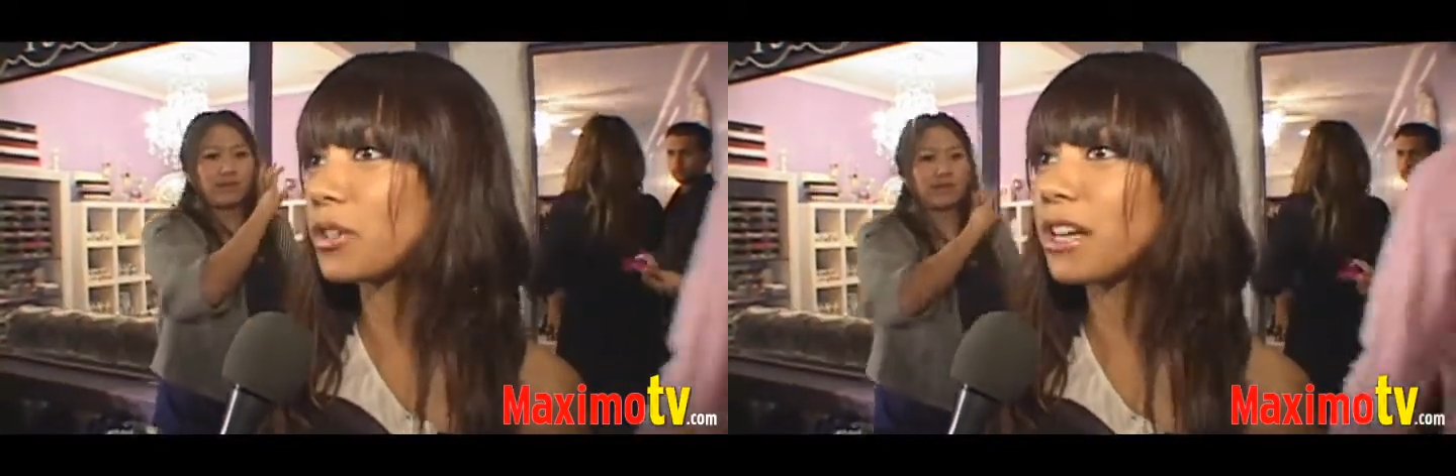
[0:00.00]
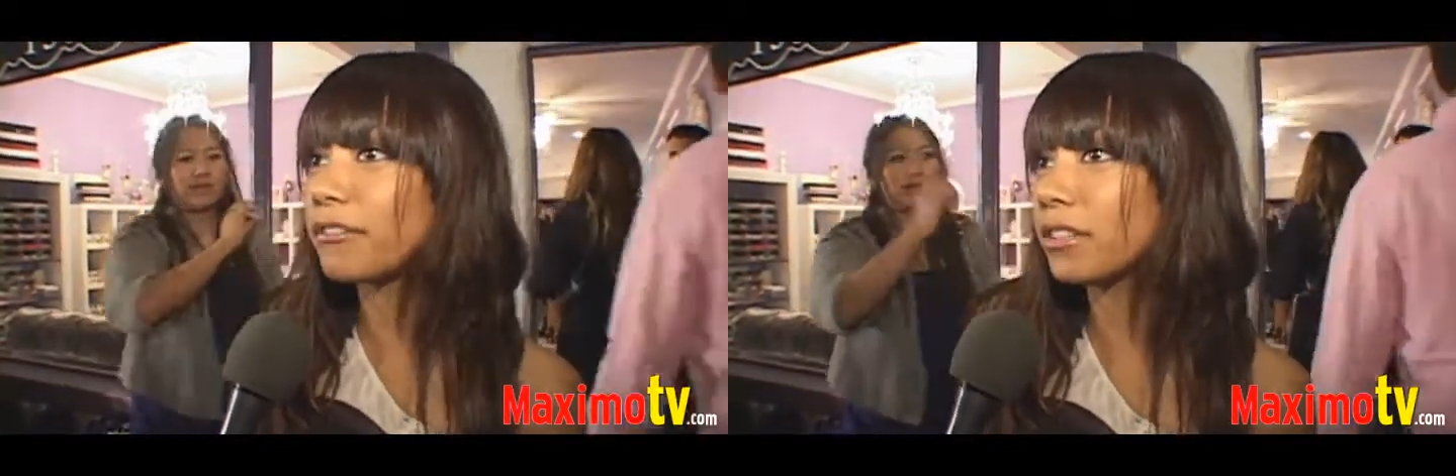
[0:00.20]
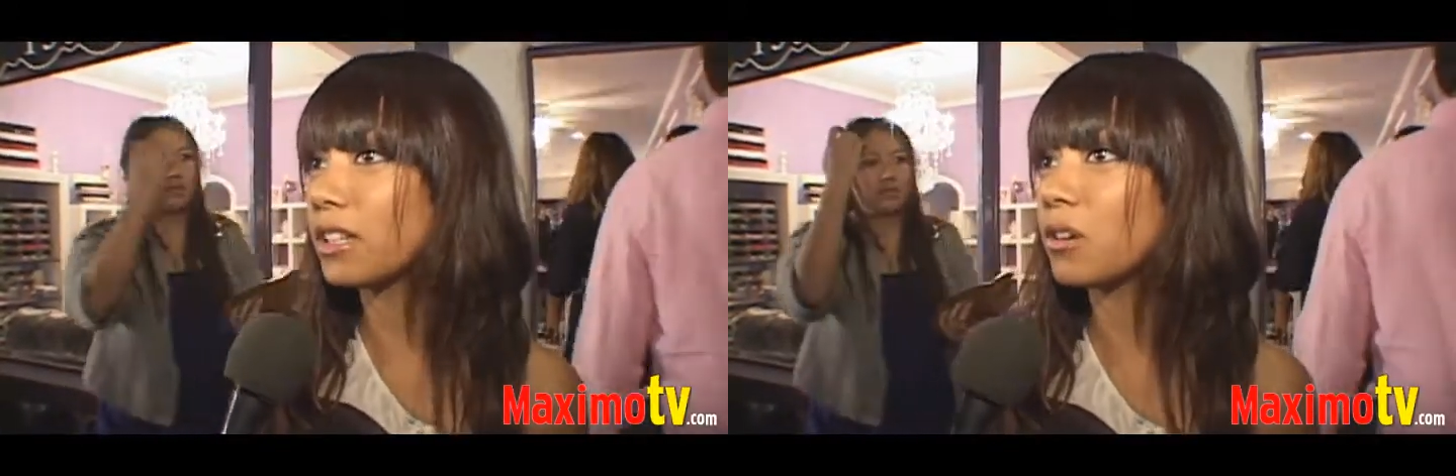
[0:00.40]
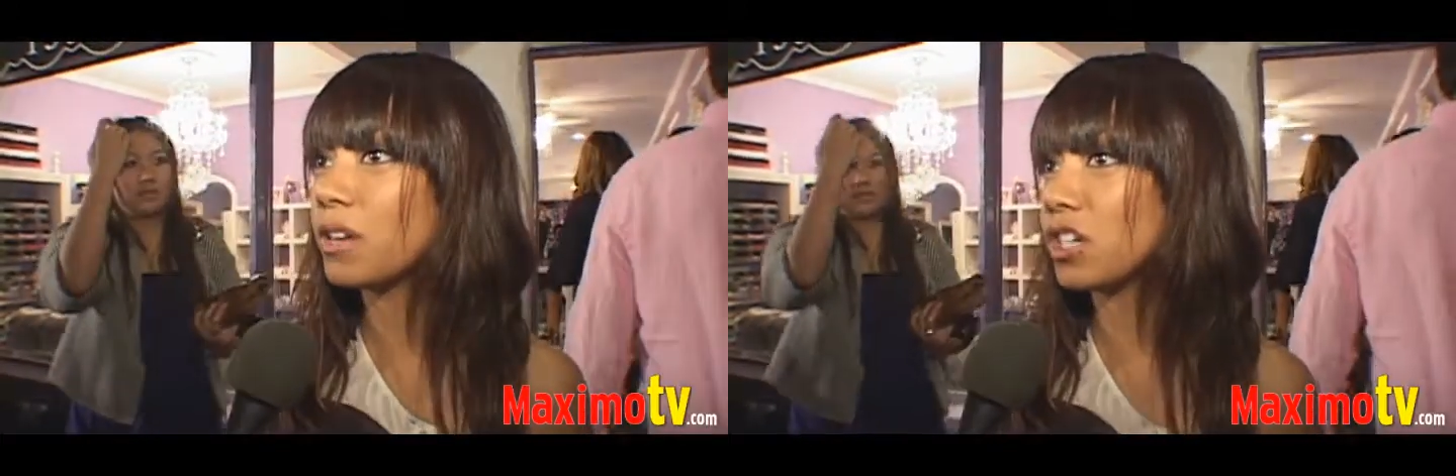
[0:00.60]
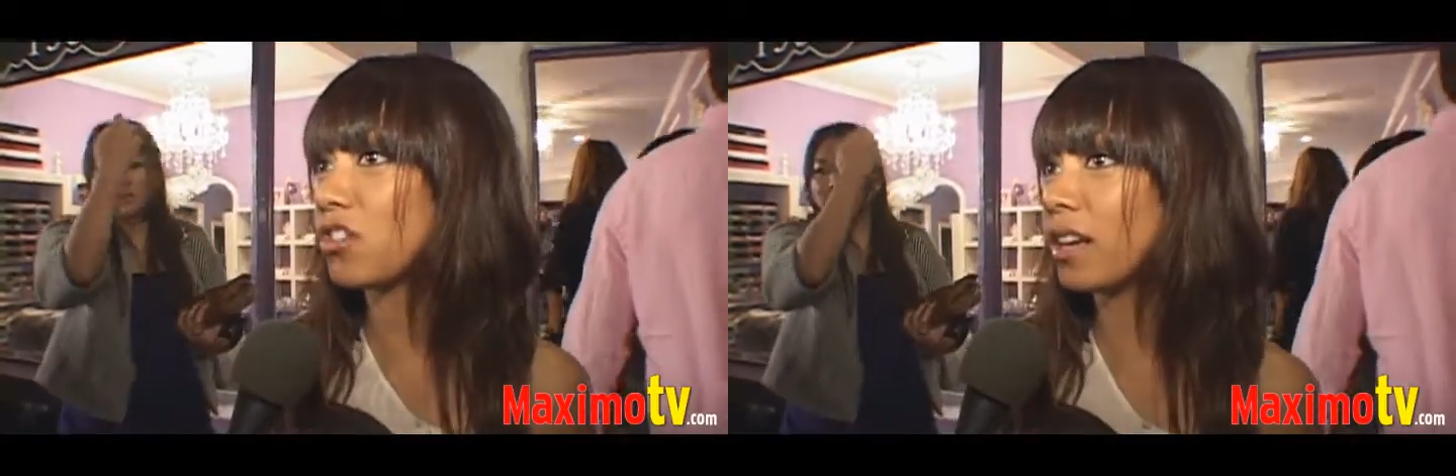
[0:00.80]
We're definitely
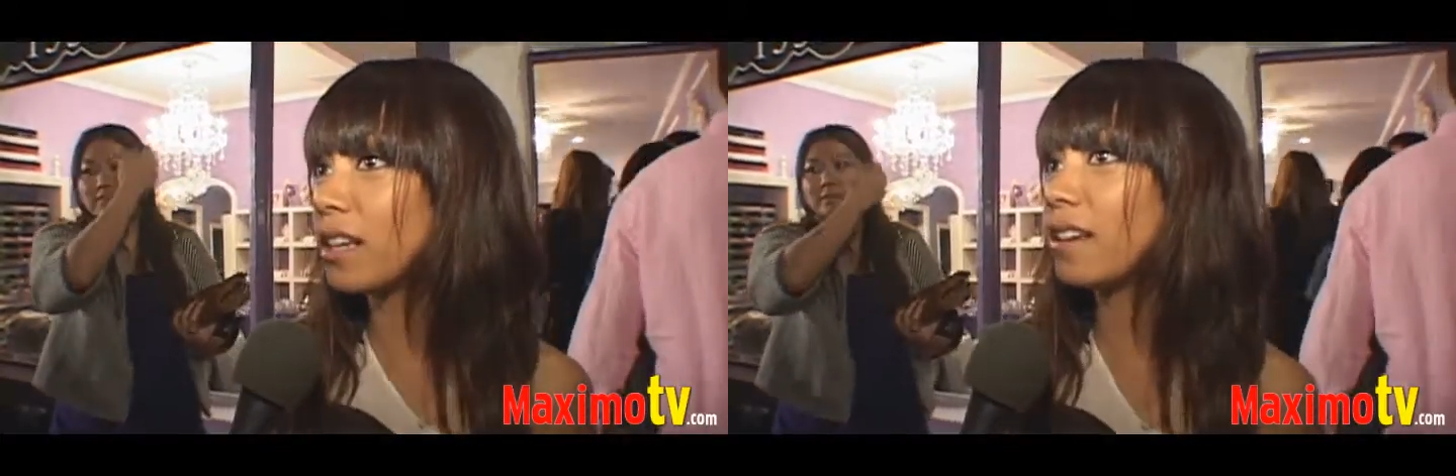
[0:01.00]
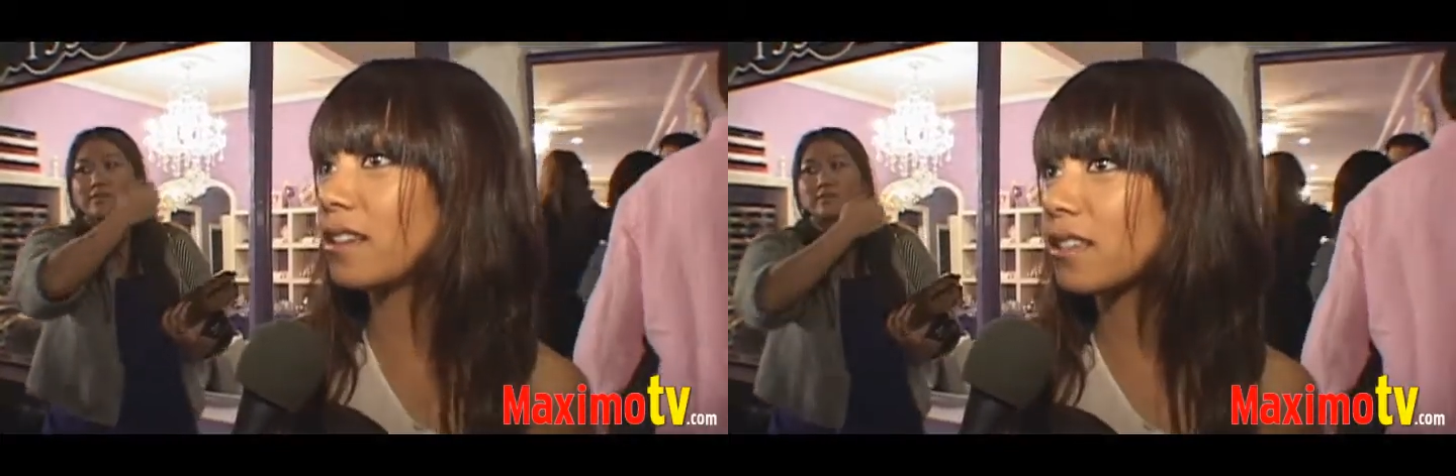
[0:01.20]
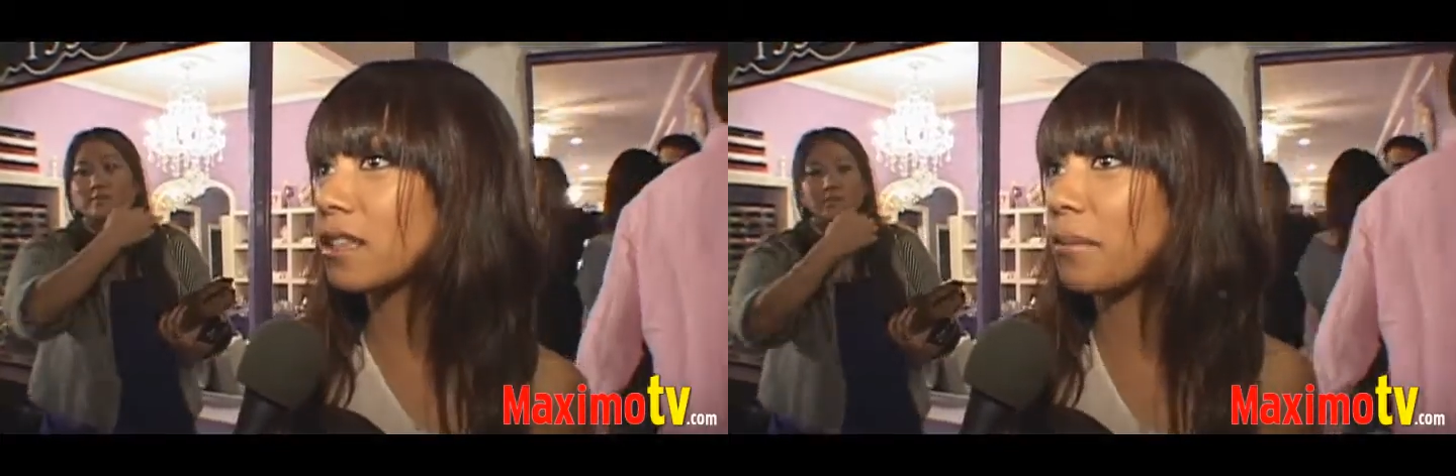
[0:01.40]
going trying to get into